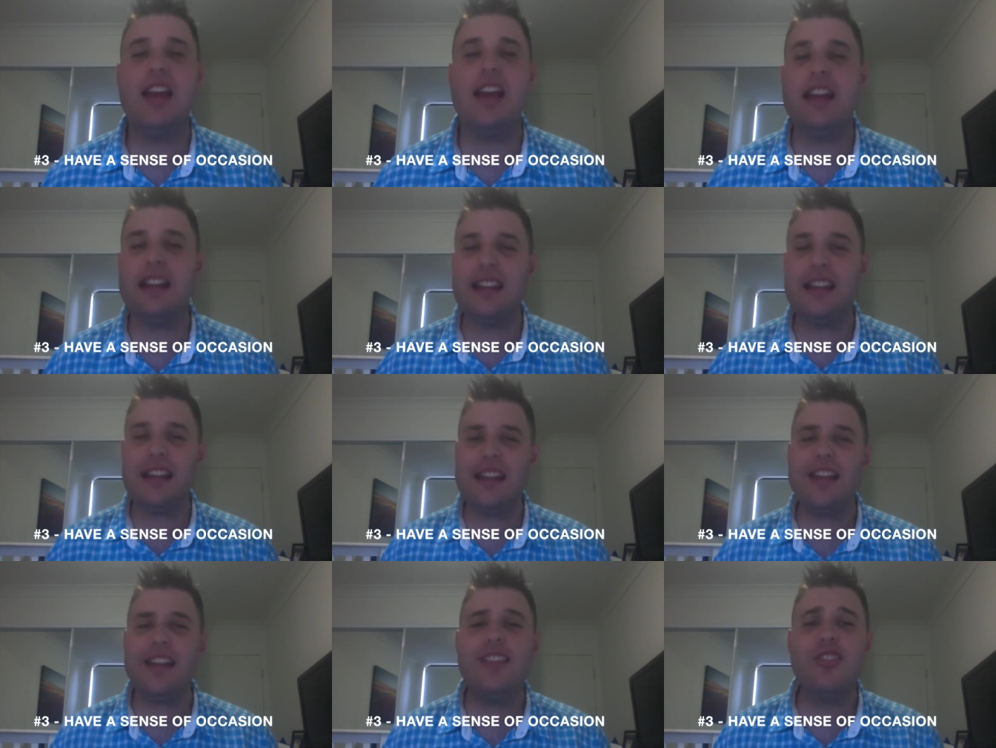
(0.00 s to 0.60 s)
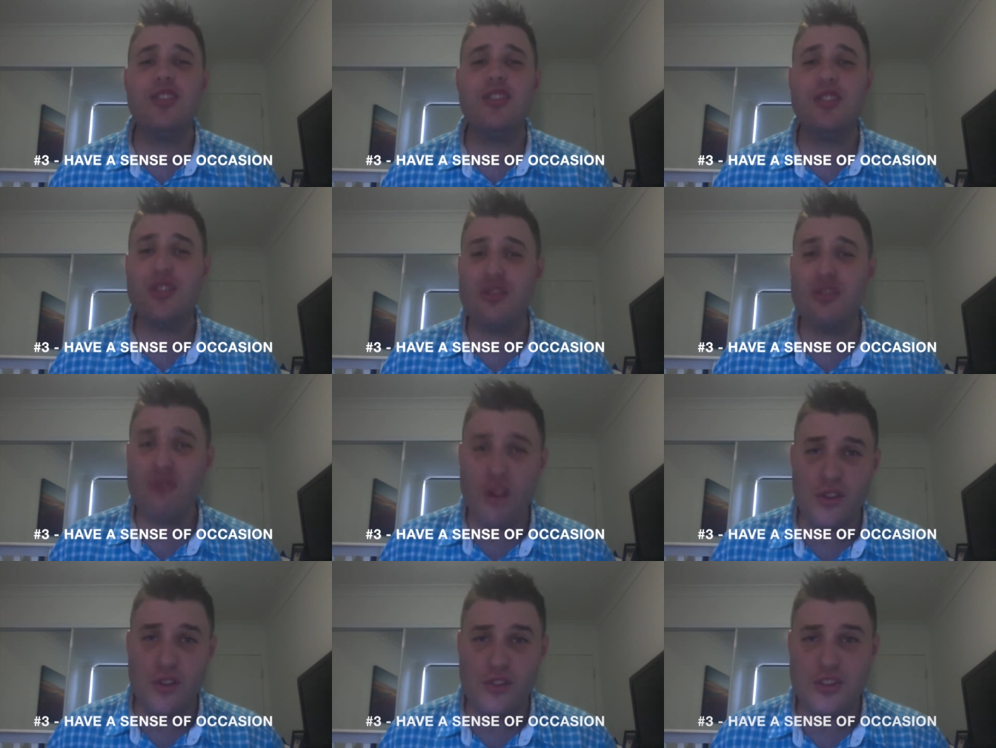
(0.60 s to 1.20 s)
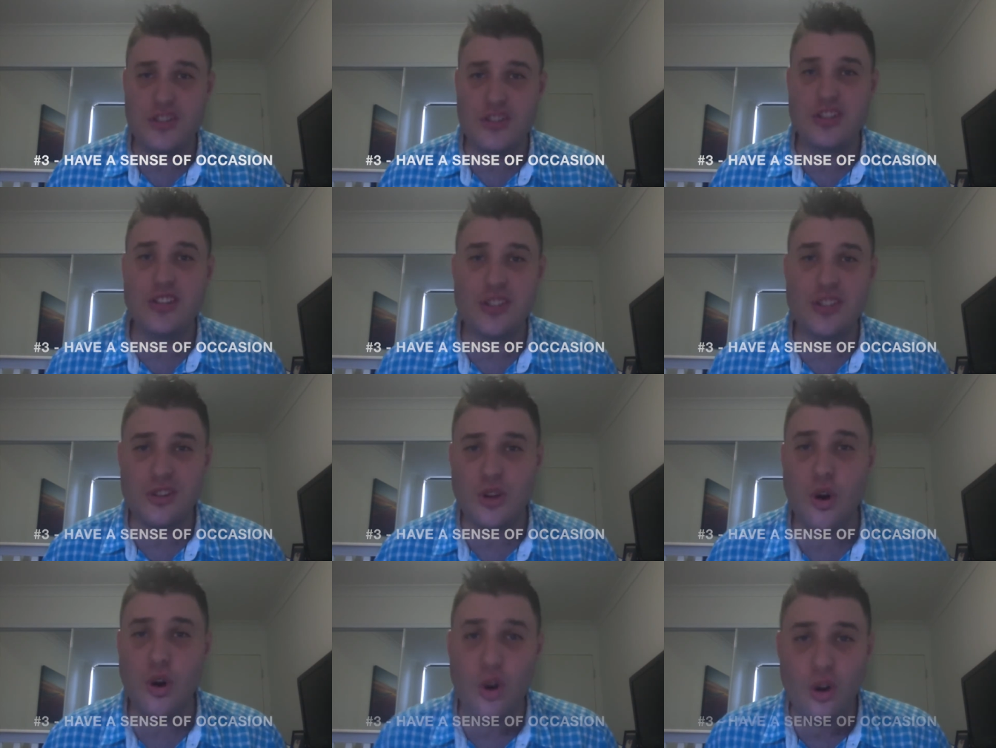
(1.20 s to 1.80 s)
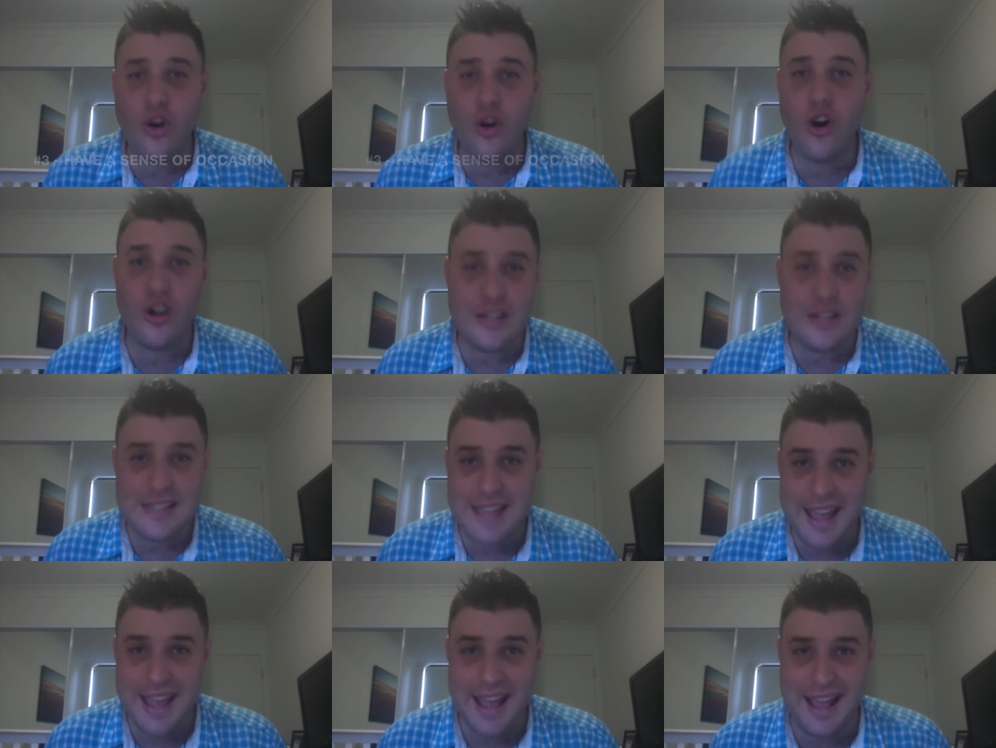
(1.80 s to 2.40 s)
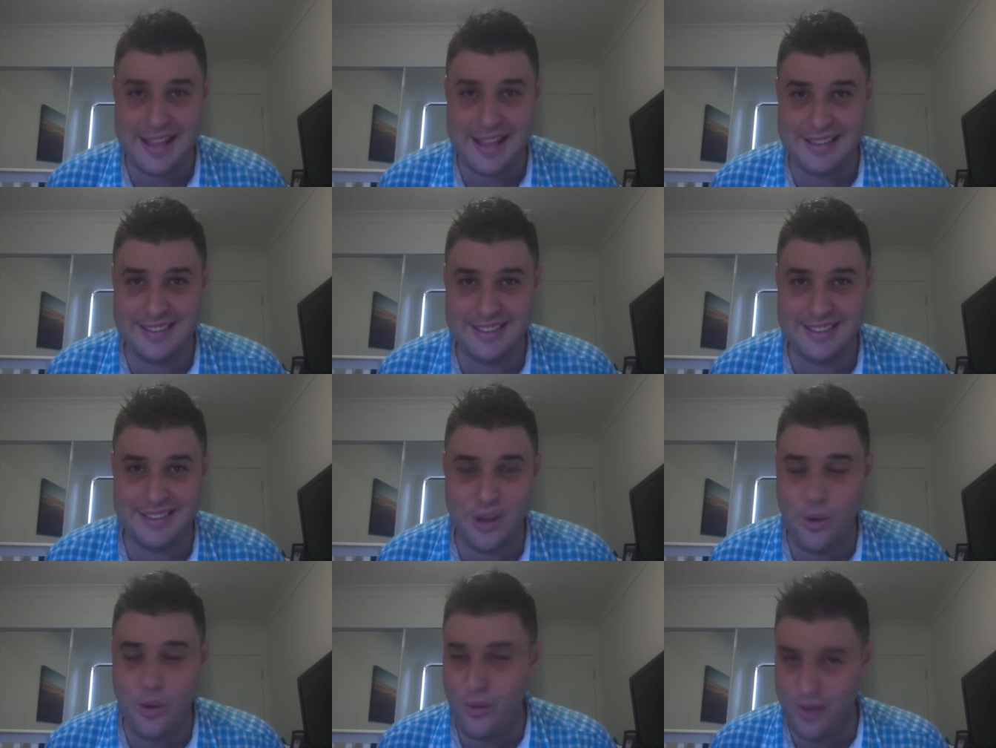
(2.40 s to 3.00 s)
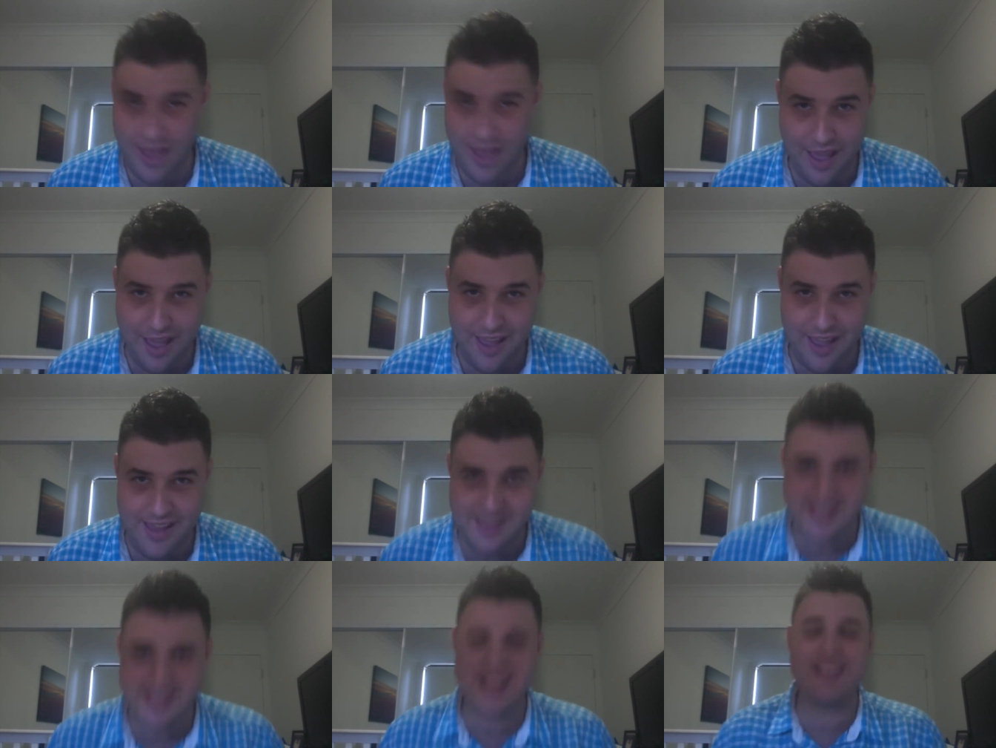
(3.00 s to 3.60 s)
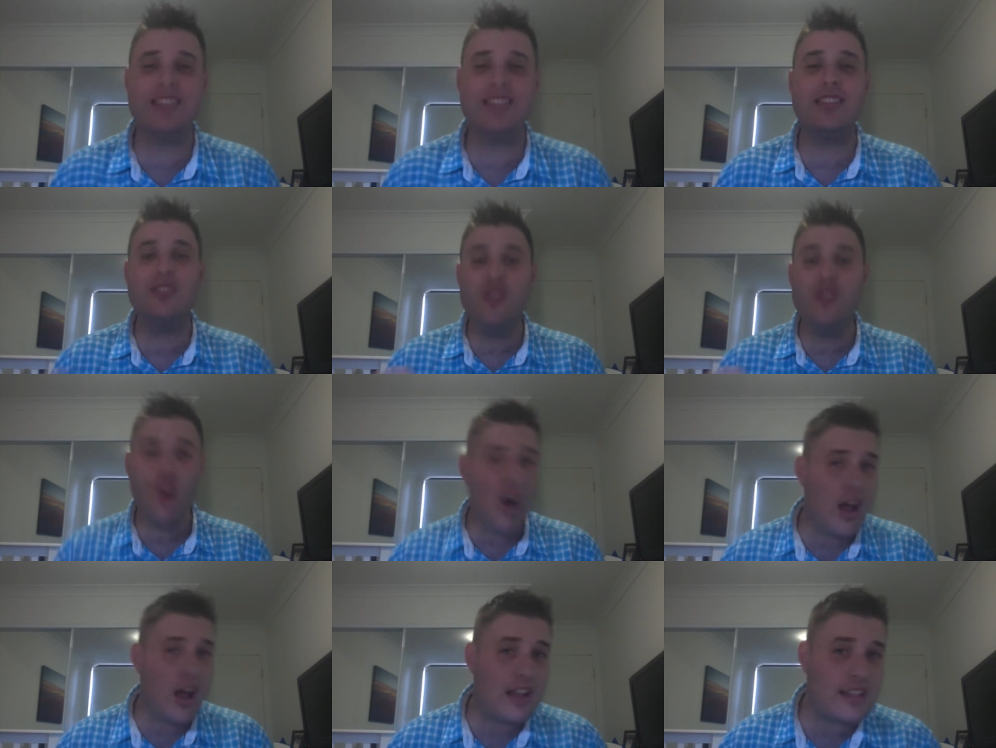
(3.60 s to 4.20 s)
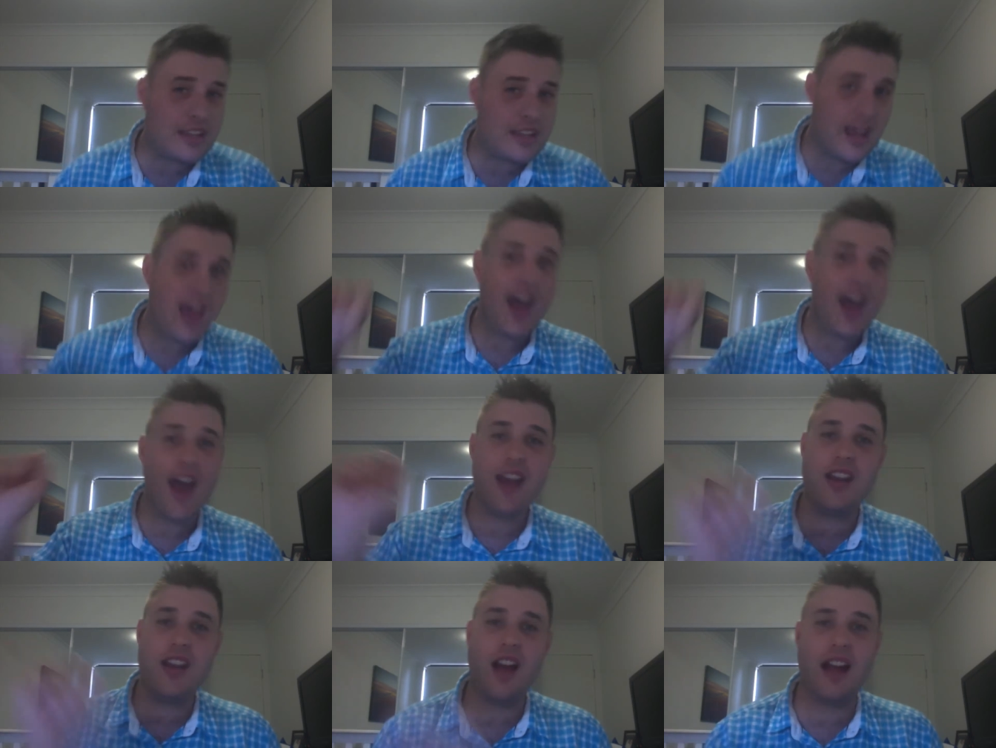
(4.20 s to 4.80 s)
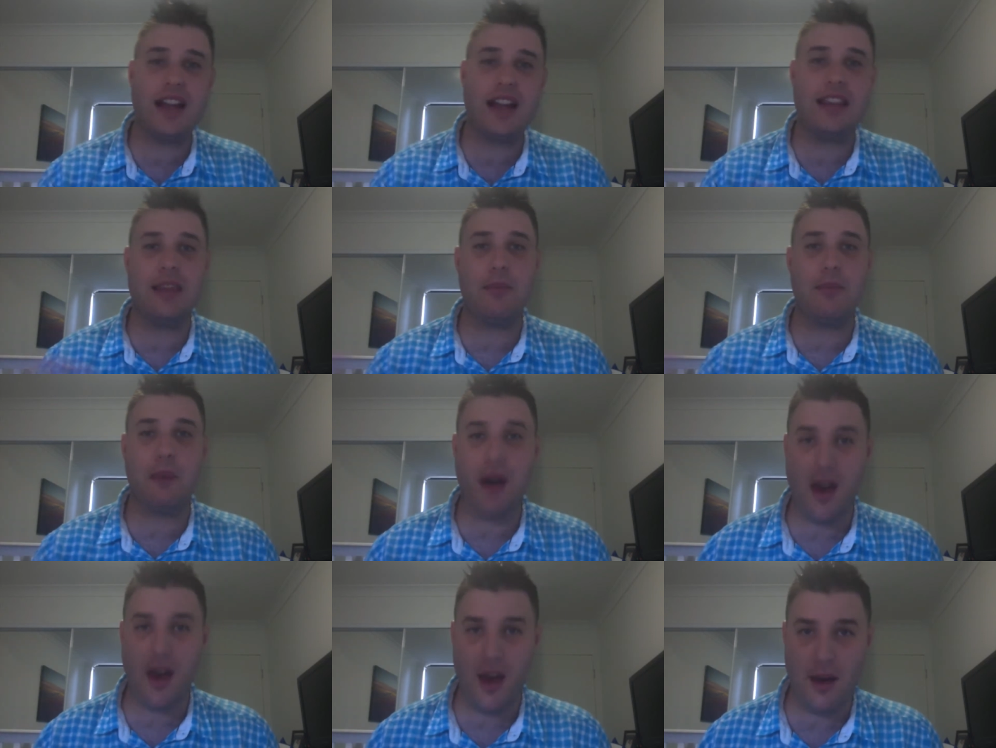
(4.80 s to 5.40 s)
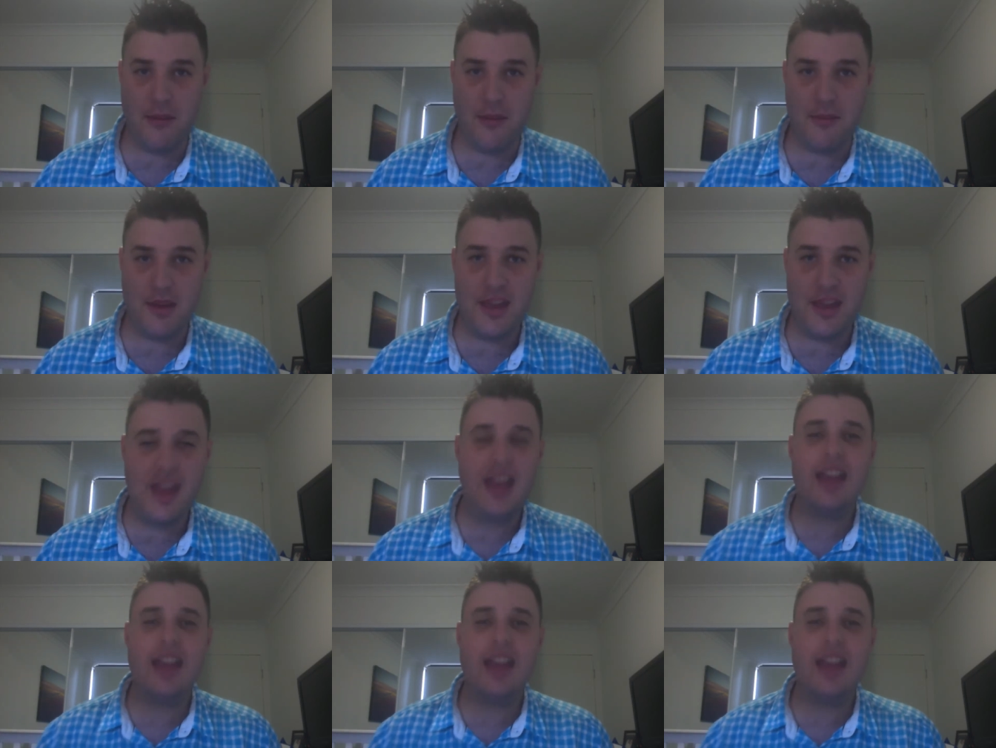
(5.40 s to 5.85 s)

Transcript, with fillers: It is Eurovision Song Contest, okay? It's not a night at the pub.